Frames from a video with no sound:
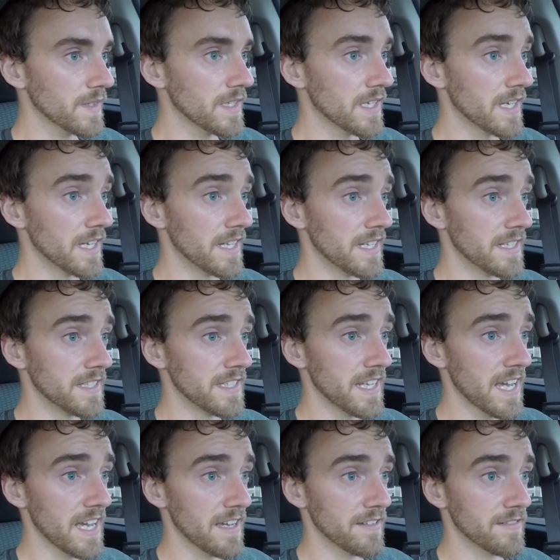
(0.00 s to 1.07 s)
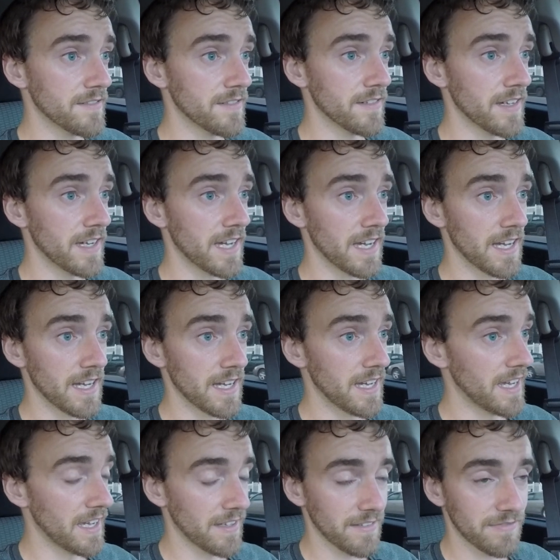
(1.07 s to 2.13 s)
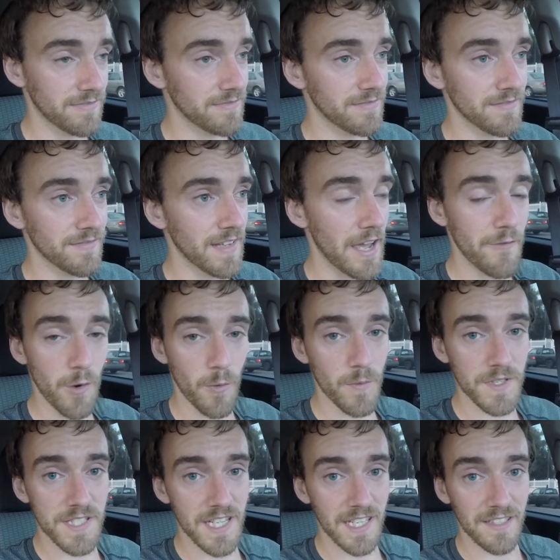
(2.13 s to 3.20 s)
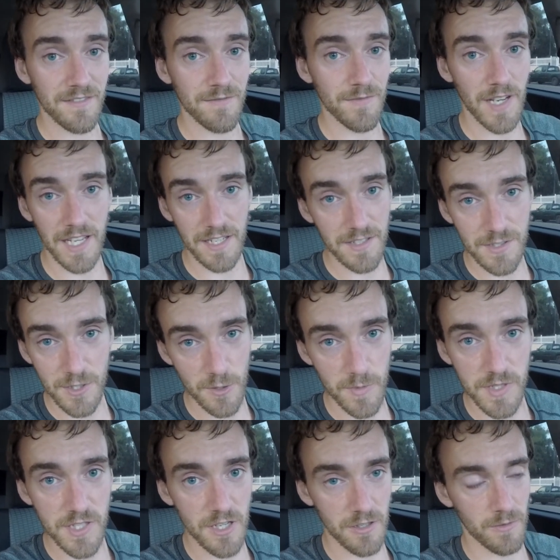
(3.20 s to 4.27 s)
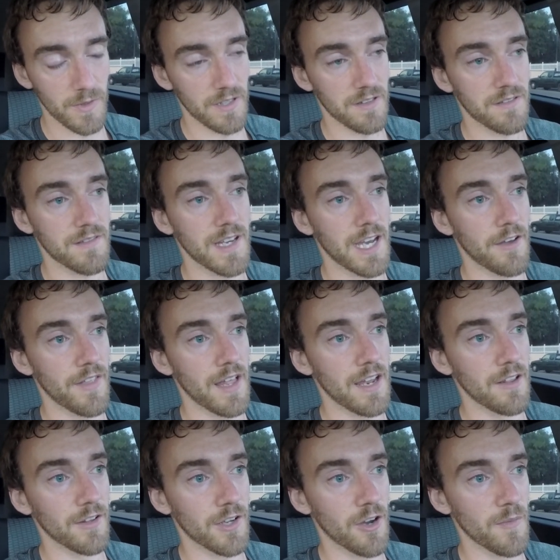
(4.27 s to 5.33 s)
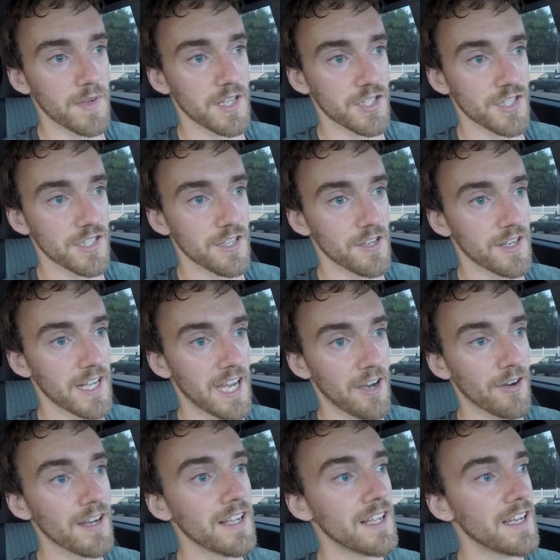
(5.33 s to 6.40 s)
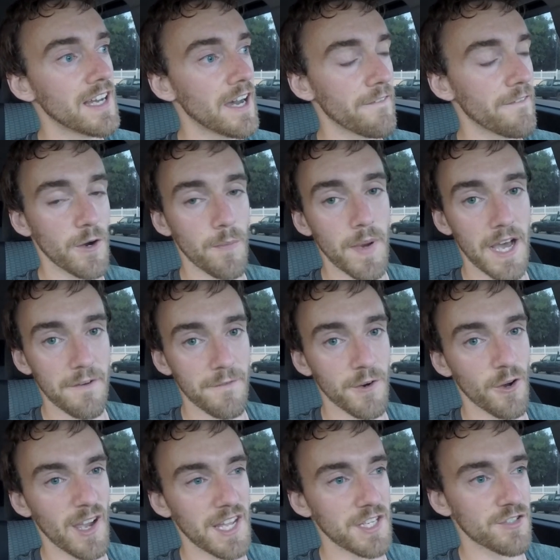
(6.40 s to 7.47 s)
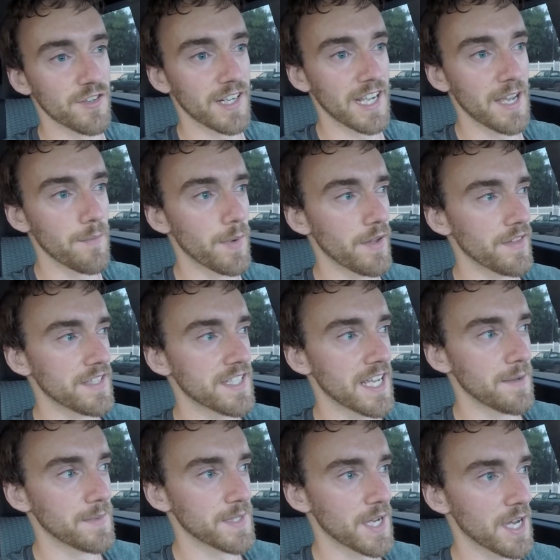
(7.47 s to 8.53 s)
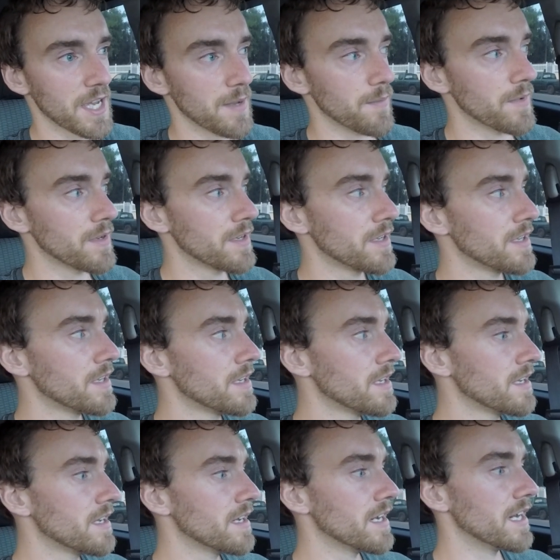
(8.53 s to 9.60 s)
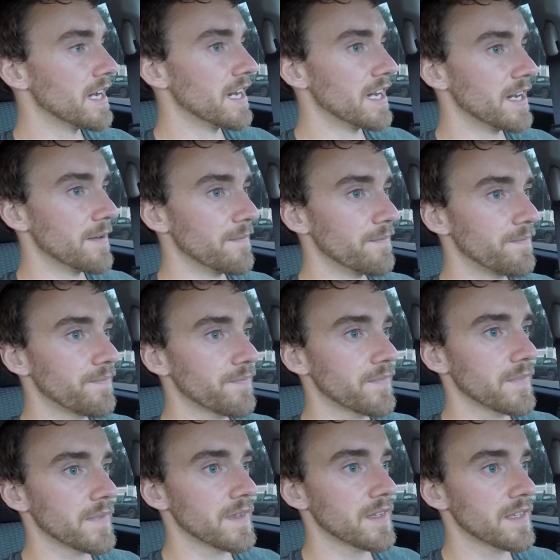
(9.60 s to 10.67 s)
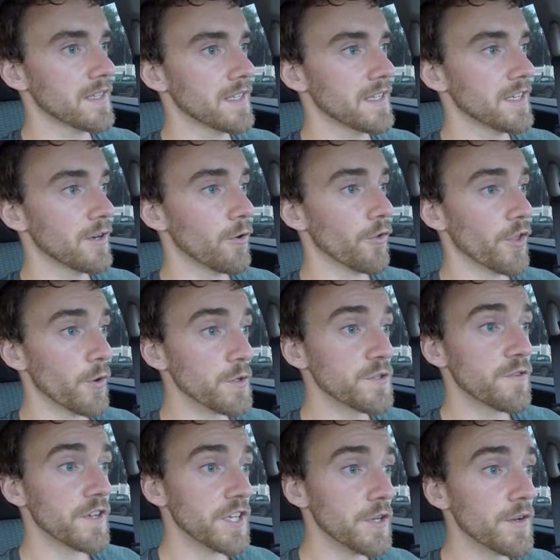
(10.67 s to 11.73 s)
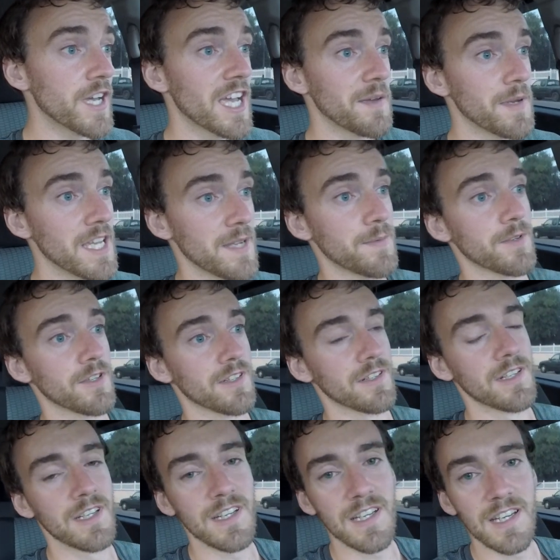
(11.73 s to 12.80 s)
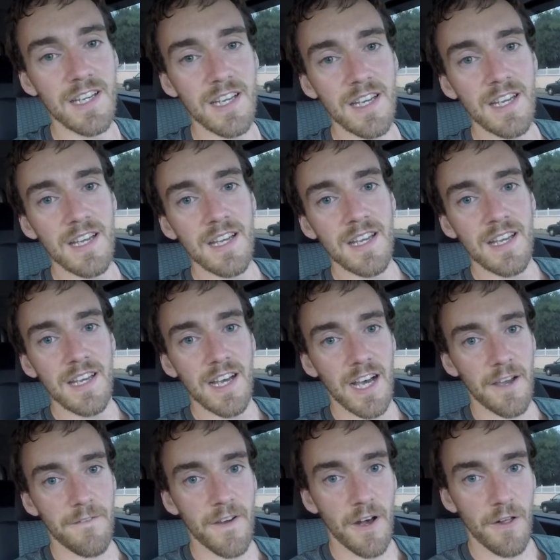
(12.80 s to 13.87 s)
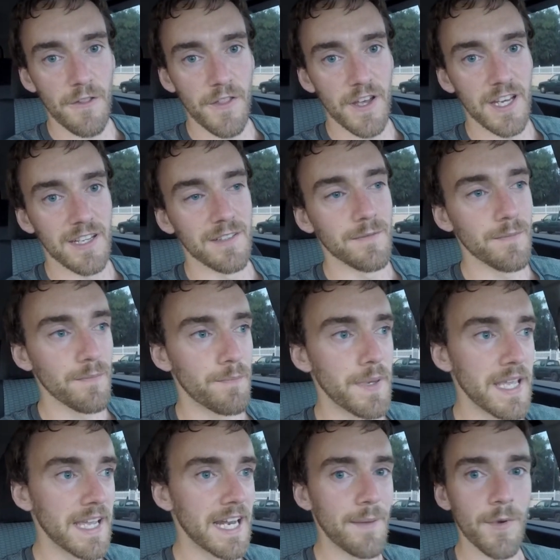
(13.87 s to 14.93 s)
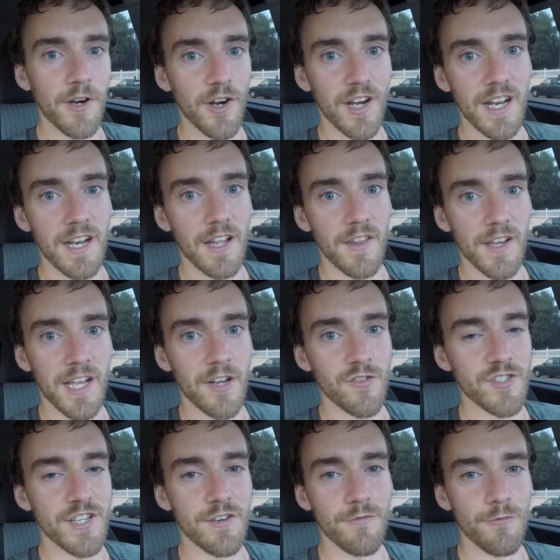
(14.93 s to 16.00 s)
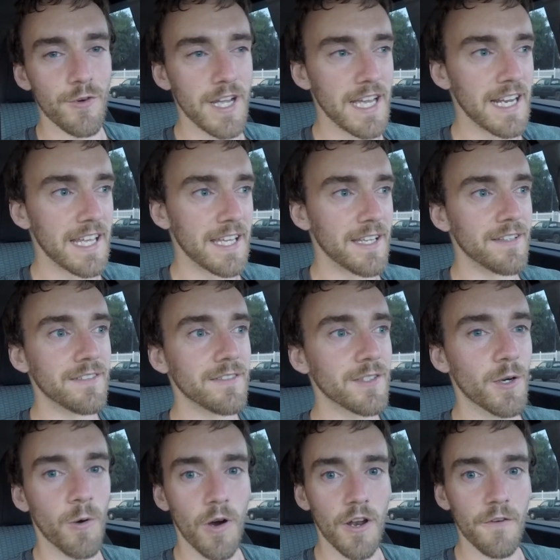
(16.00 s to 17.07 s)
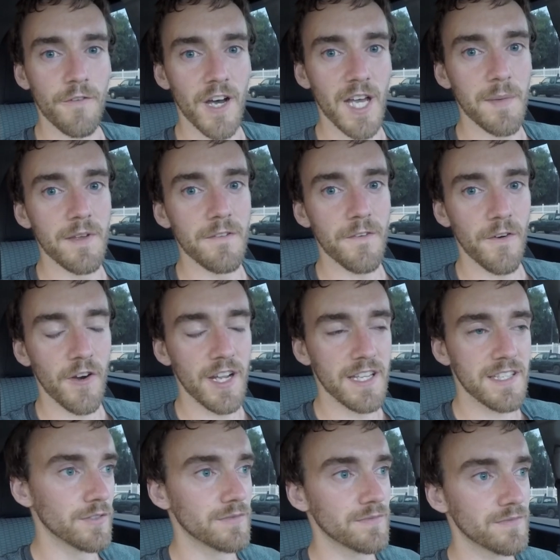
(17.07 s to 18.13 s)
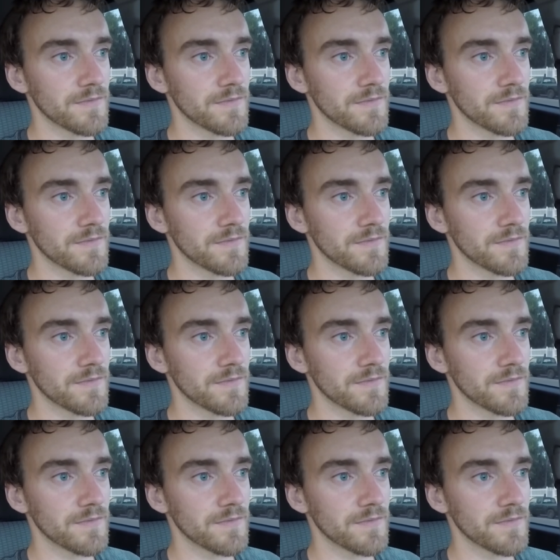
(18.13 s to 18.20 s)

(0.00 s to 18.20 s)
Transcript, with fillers: and yeah, uh, everyone was sick, like super stoked with how that little competition turned out. I bad for not entering it, but at the same time, um, although it was for U K people, I felt that being an immigrant in another country didn't really qualify me for it.